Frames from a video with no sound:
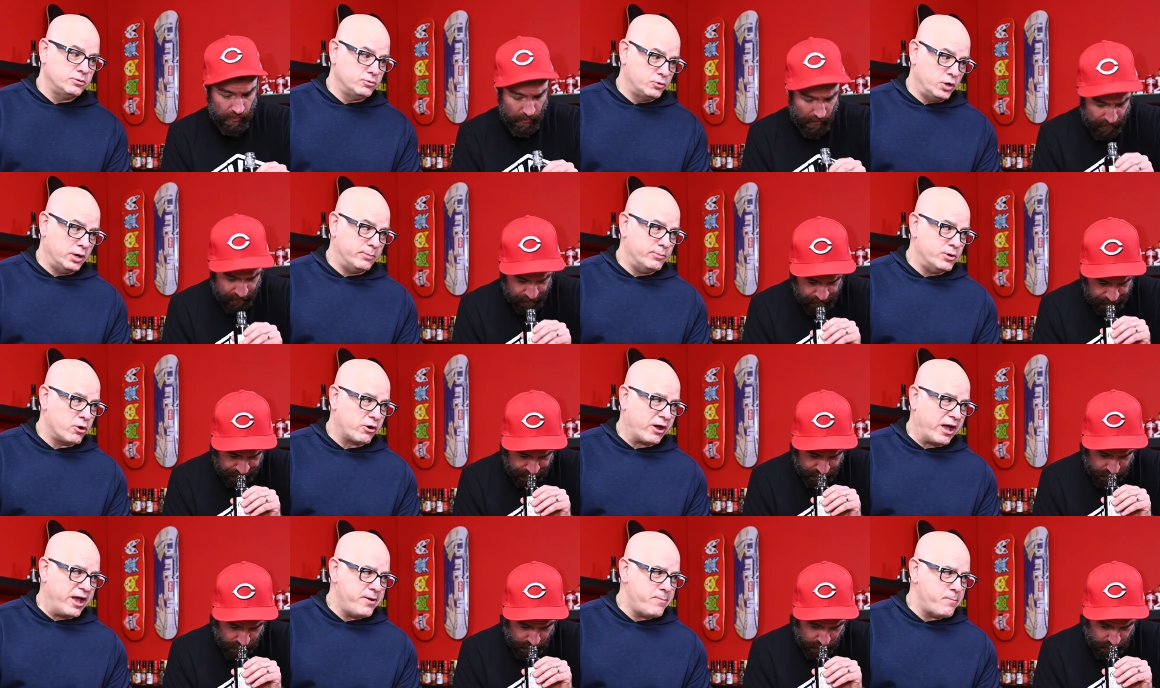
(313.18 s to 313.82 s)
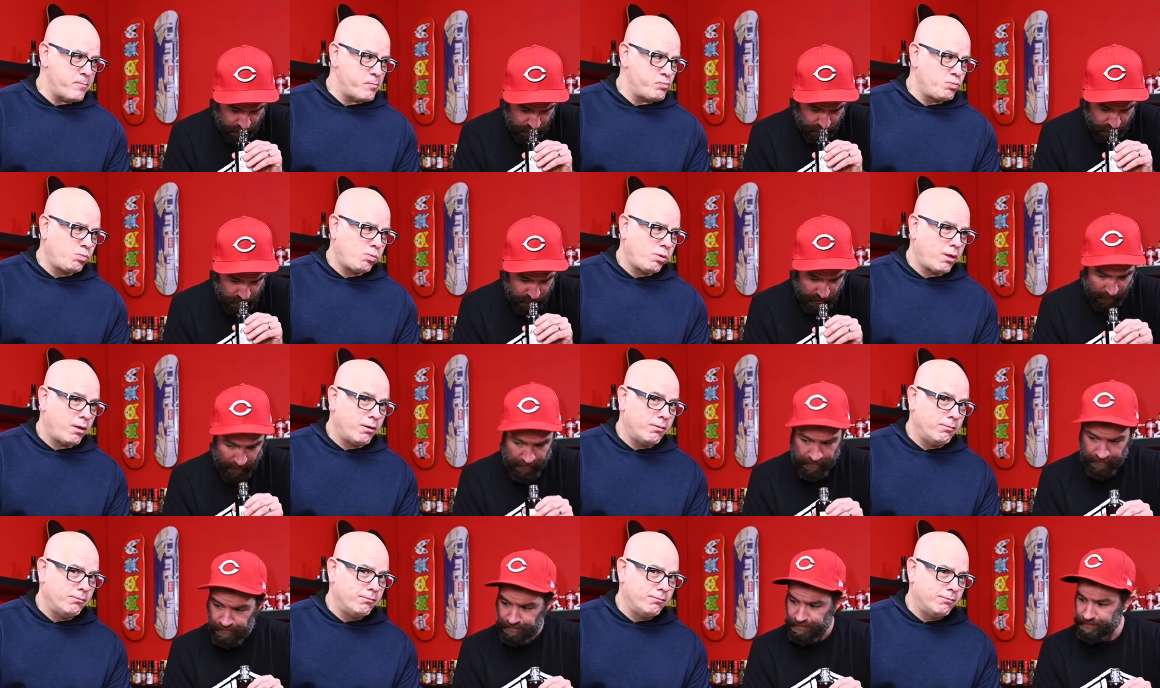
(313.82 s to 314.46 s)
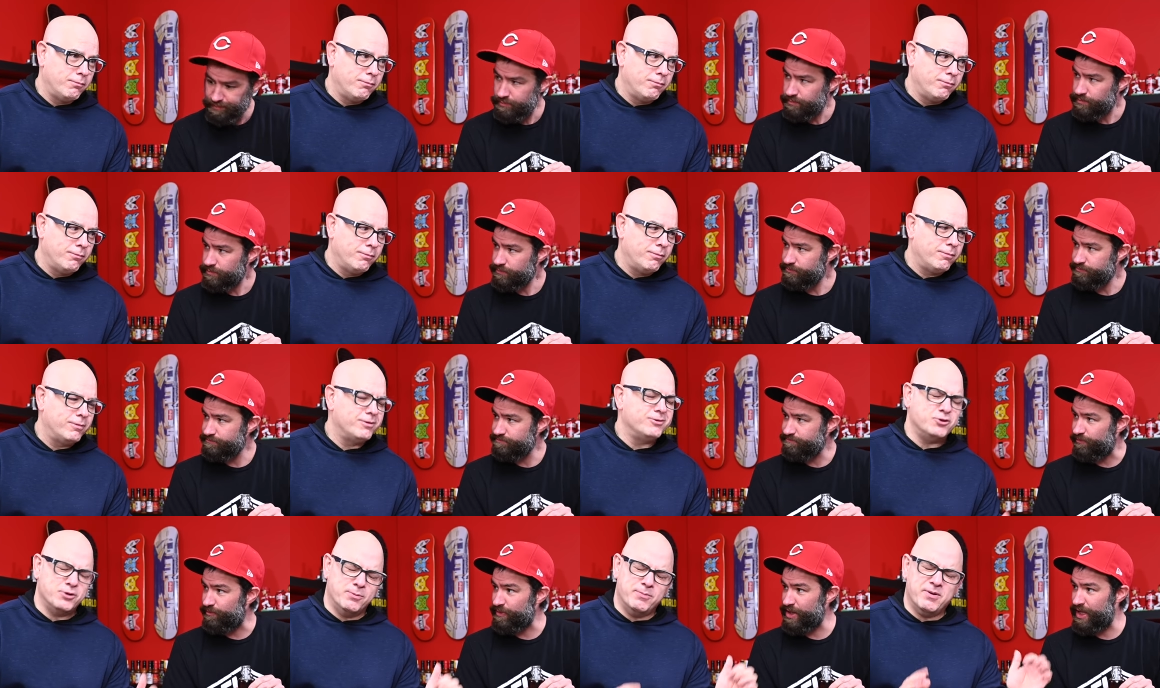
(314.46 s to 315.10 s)
Speaker 1: gonna be okay?
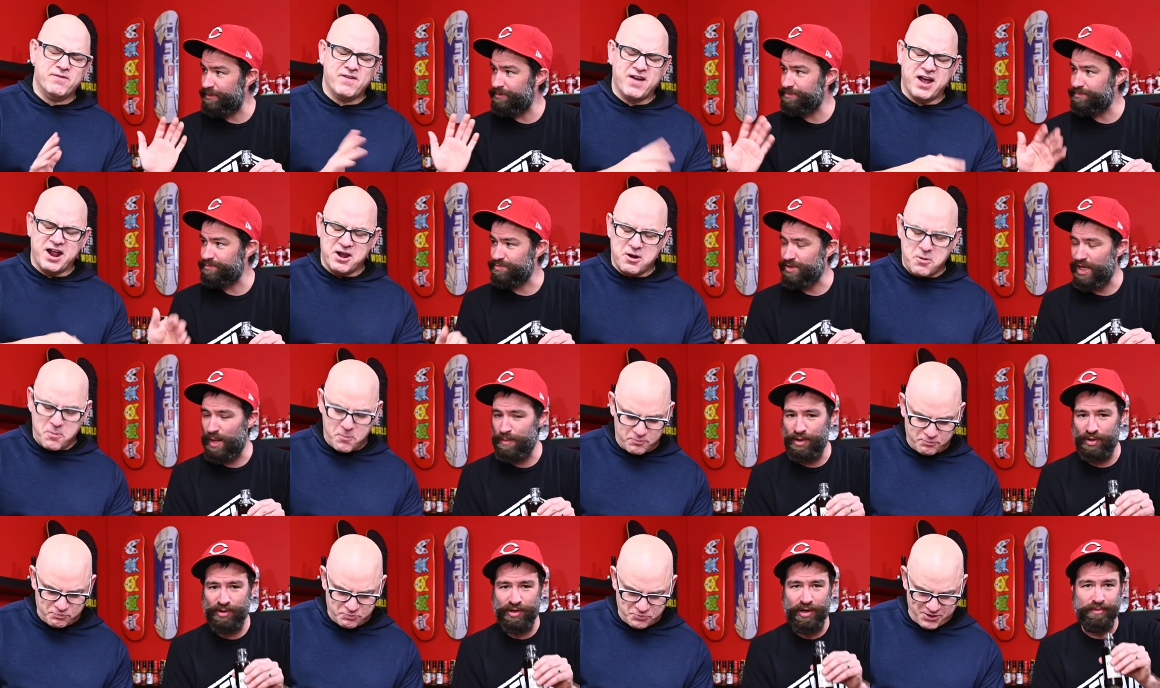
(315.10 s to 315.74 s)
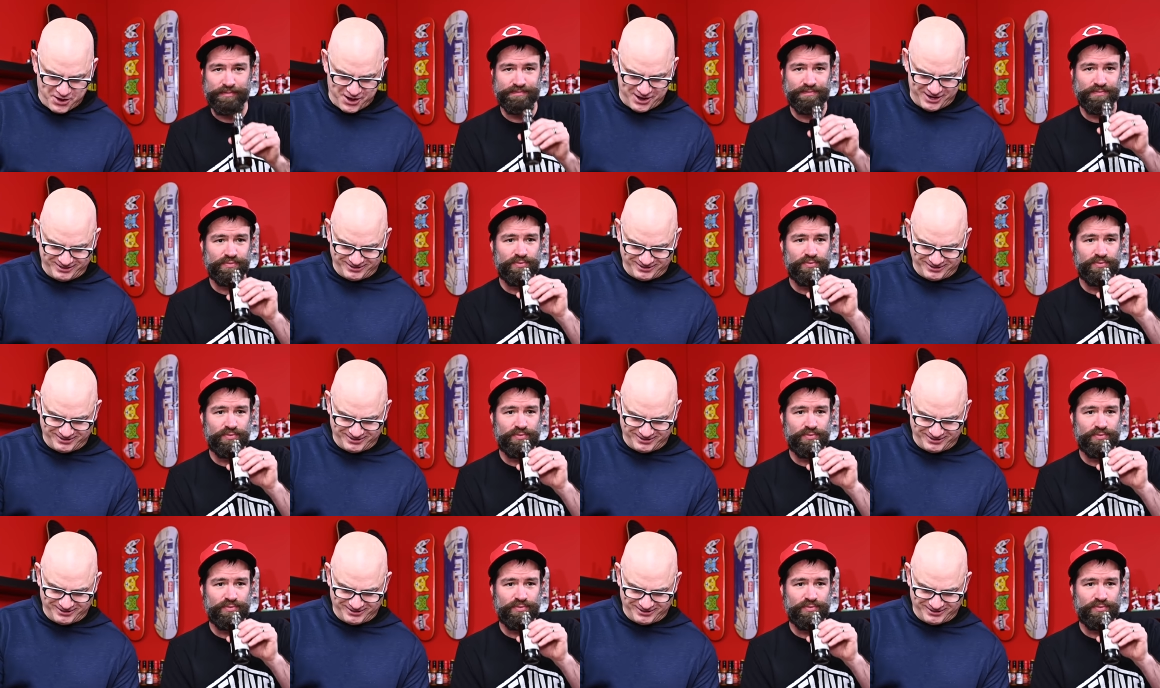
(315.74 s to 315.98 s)
You'll be fine. I'll be okay.